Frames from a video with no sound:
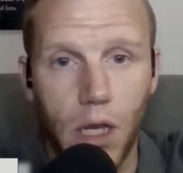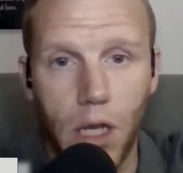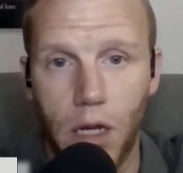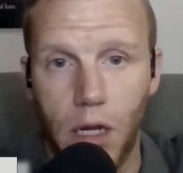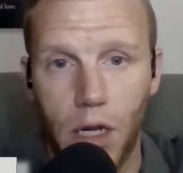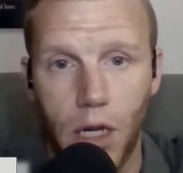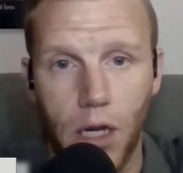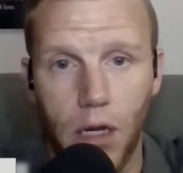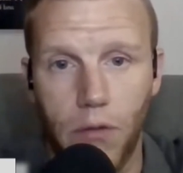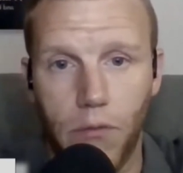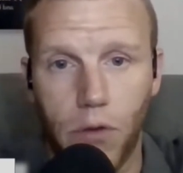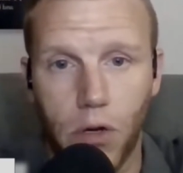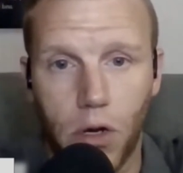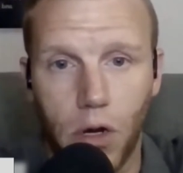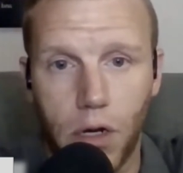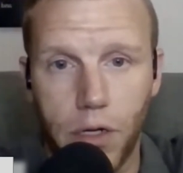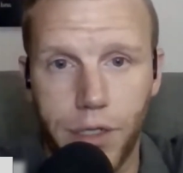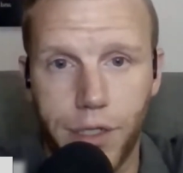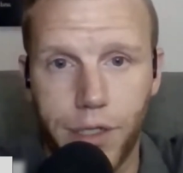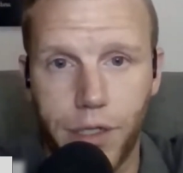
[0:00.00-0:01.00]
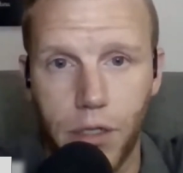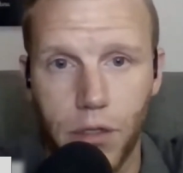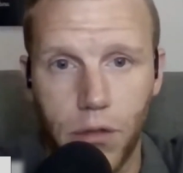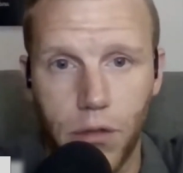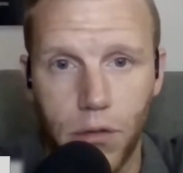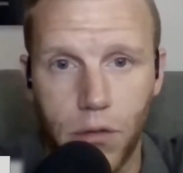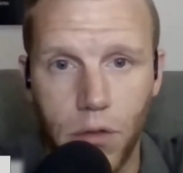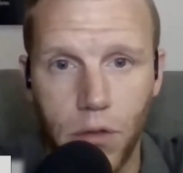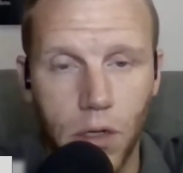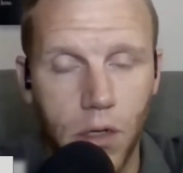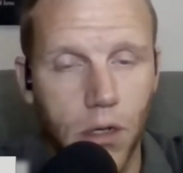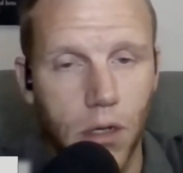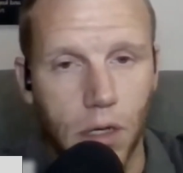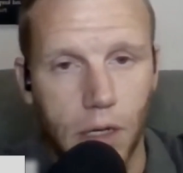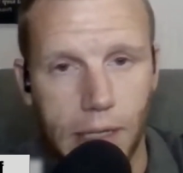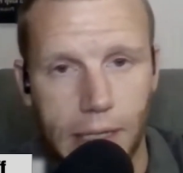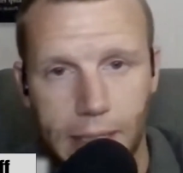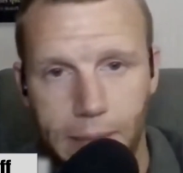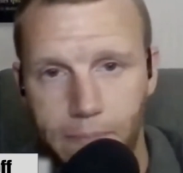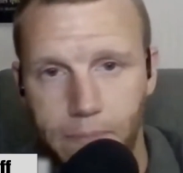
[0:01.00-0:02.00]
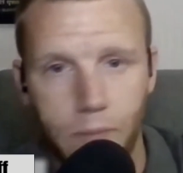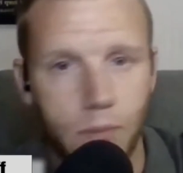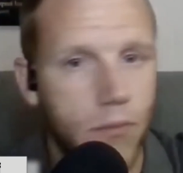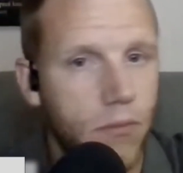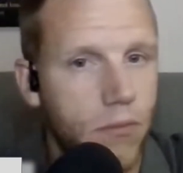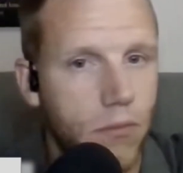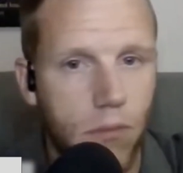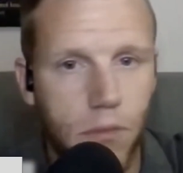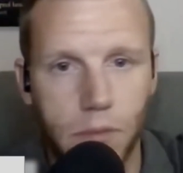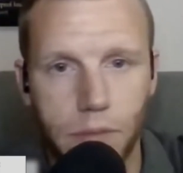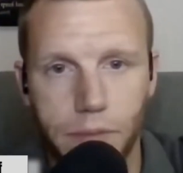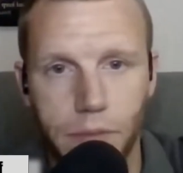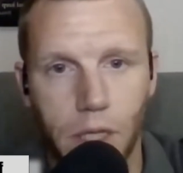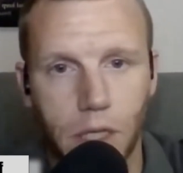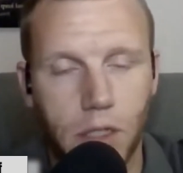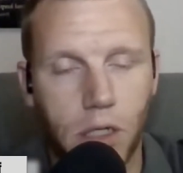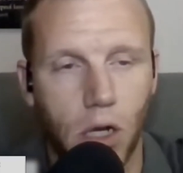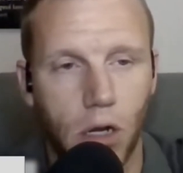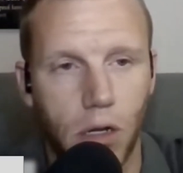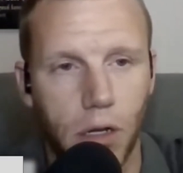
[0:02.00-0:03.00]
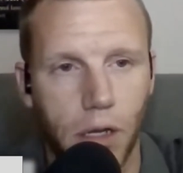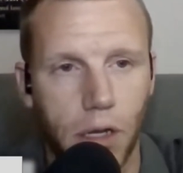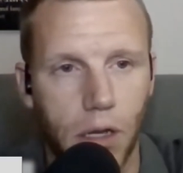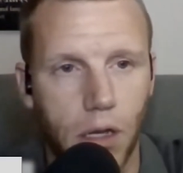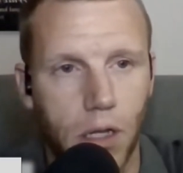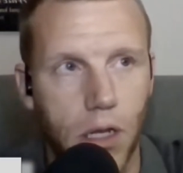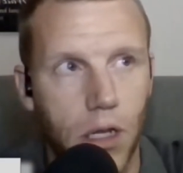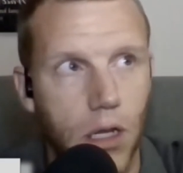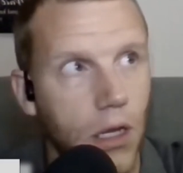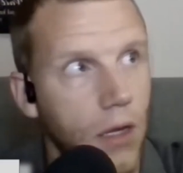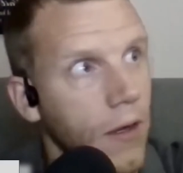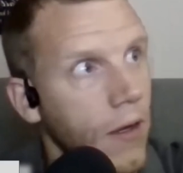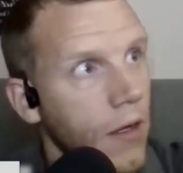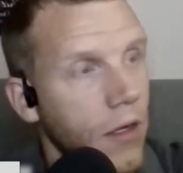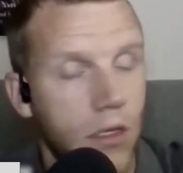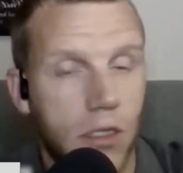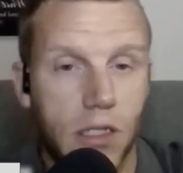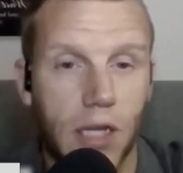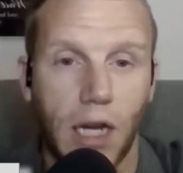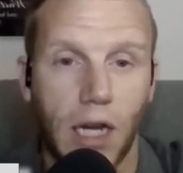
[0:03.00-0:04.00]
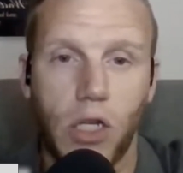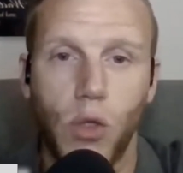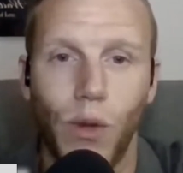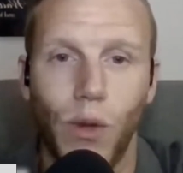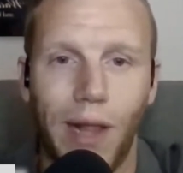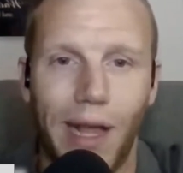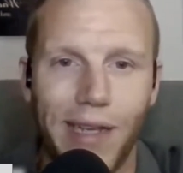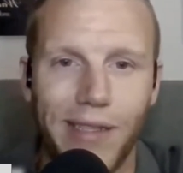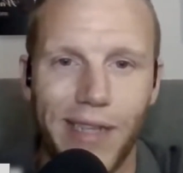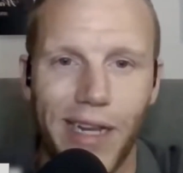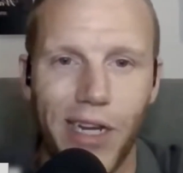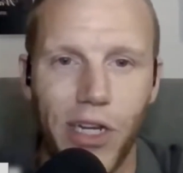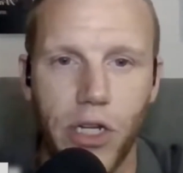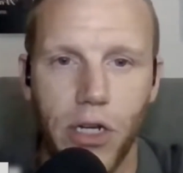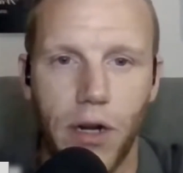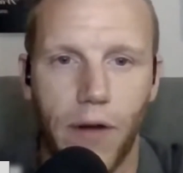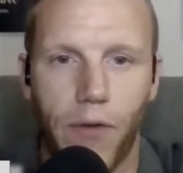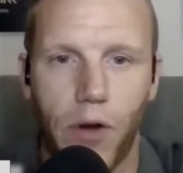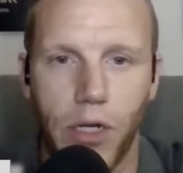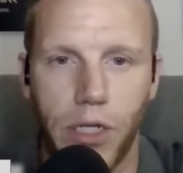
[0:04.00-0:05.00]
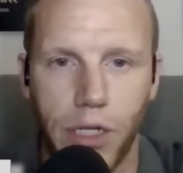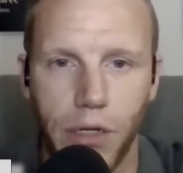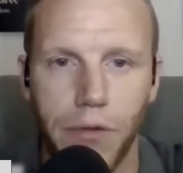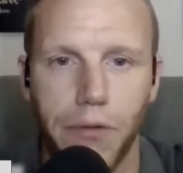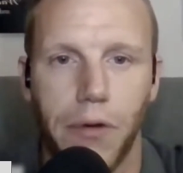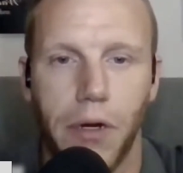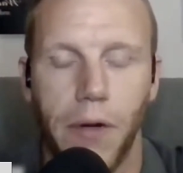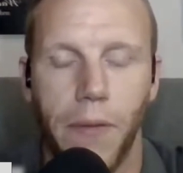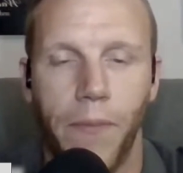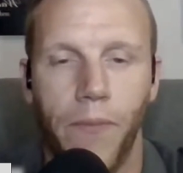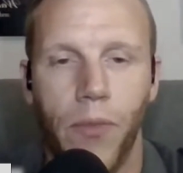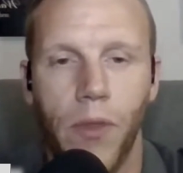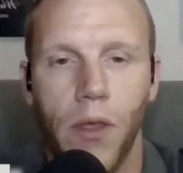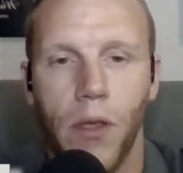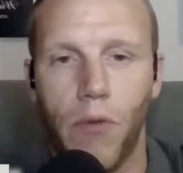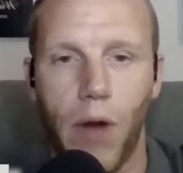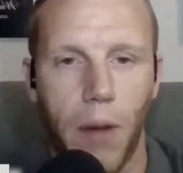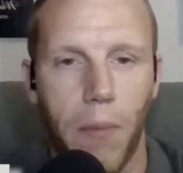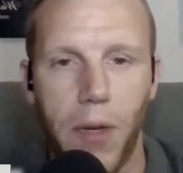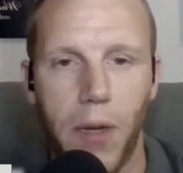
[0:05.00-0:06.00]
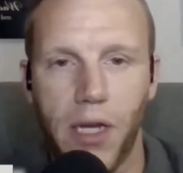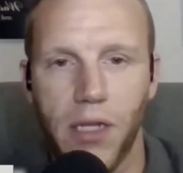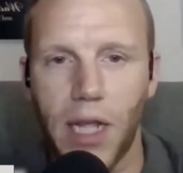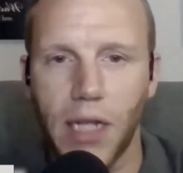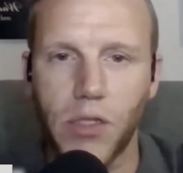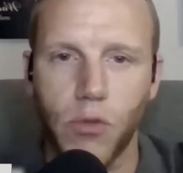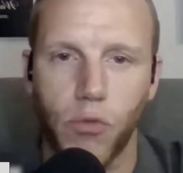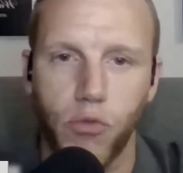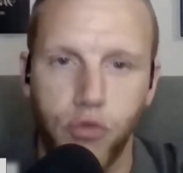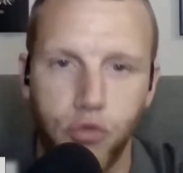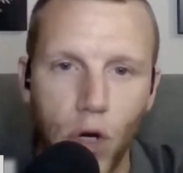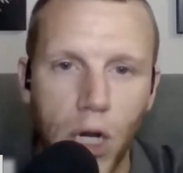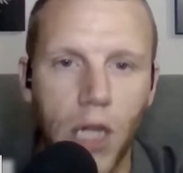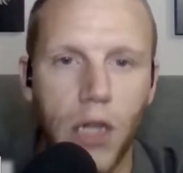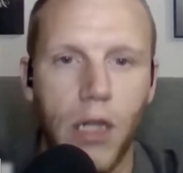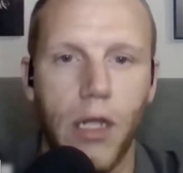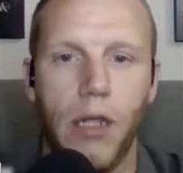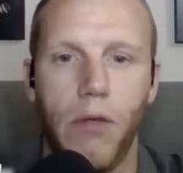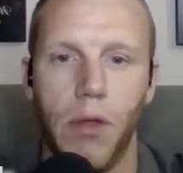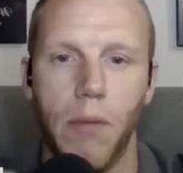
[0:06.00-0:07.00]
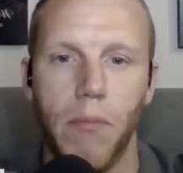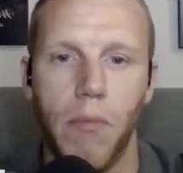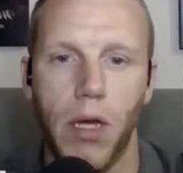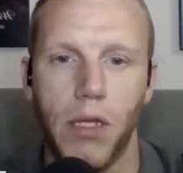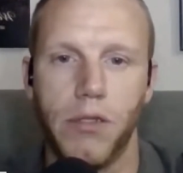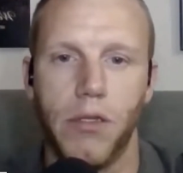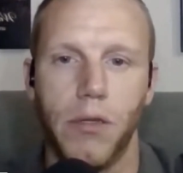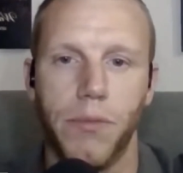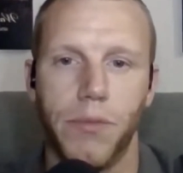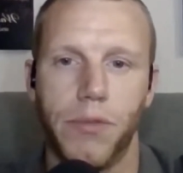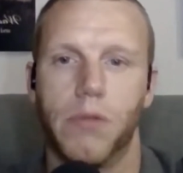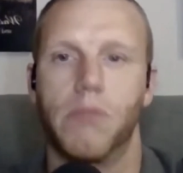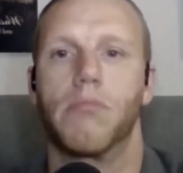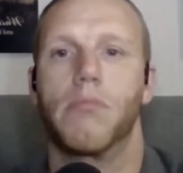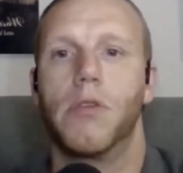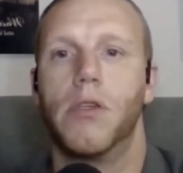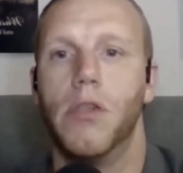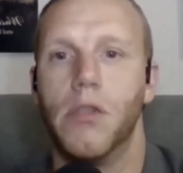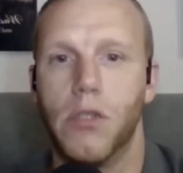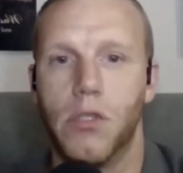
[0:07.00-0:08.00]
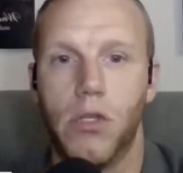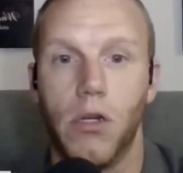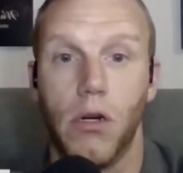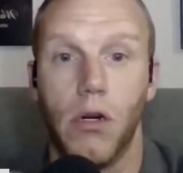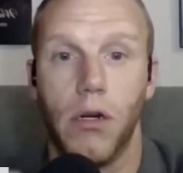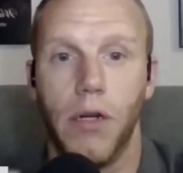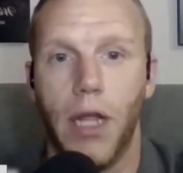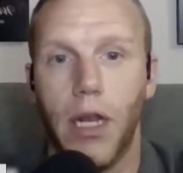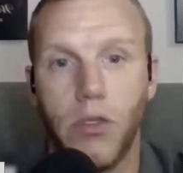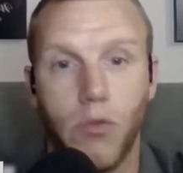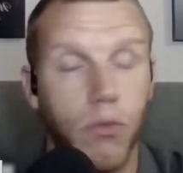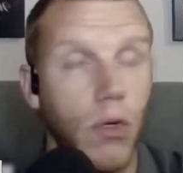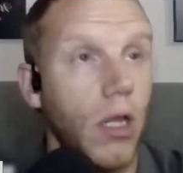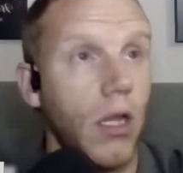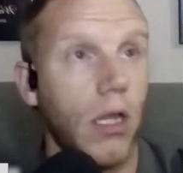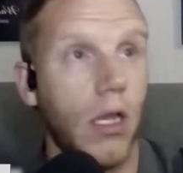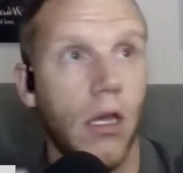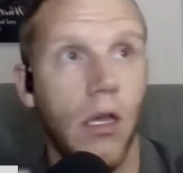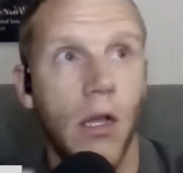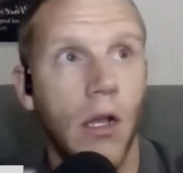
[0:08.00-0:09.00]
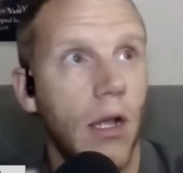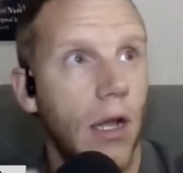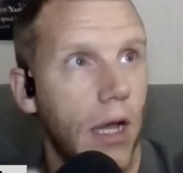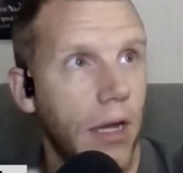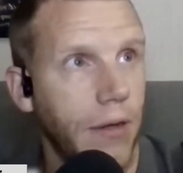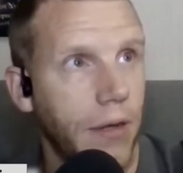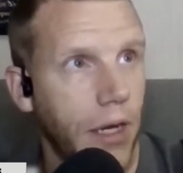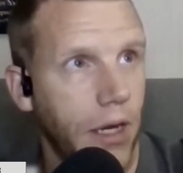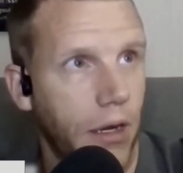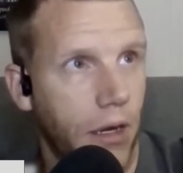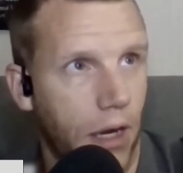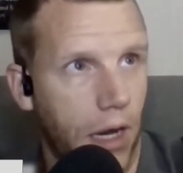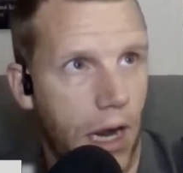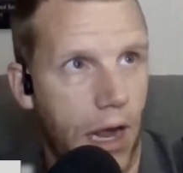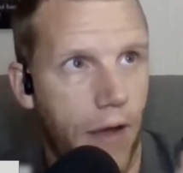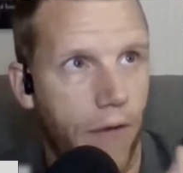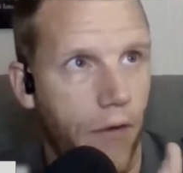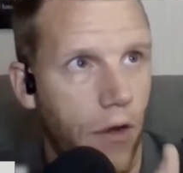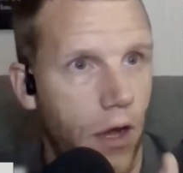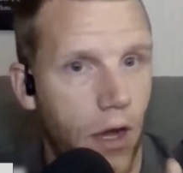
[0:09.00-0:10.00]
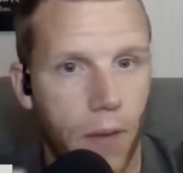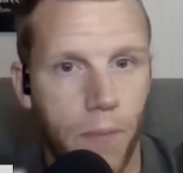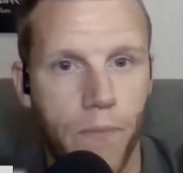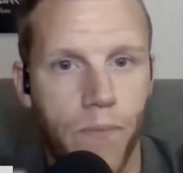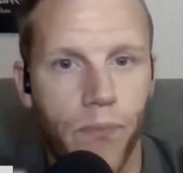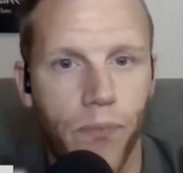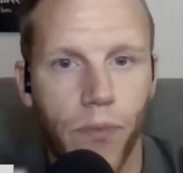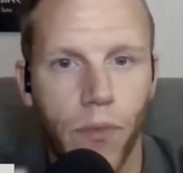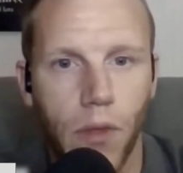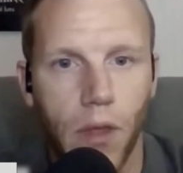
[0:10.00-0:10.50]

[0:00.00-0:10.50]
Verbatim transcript: in in regards to um, let's call it the sexualization of our children, right? Because that's really the Muslims' concern. That's really and and I have a